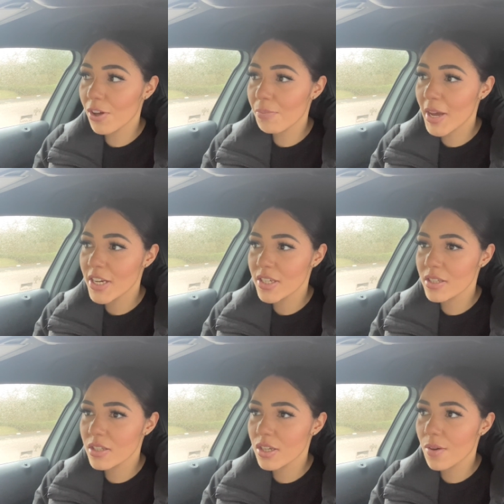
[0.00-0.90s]
pages
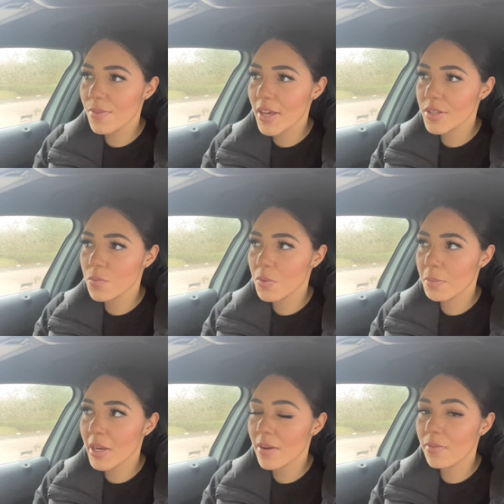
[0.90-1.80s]
and stuff that some
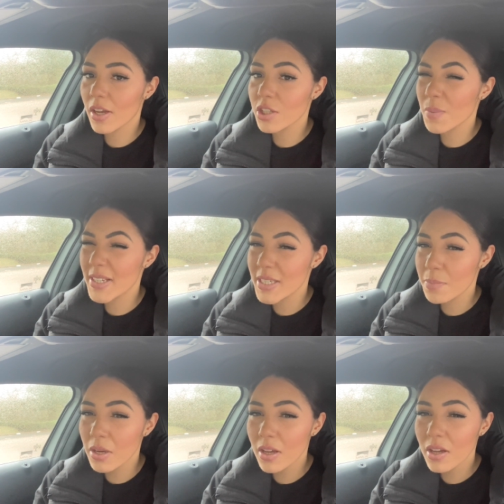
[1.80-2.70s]
women have like 20
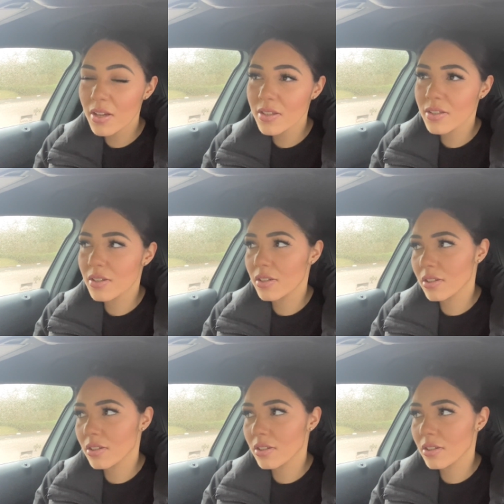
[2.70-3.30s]
plus,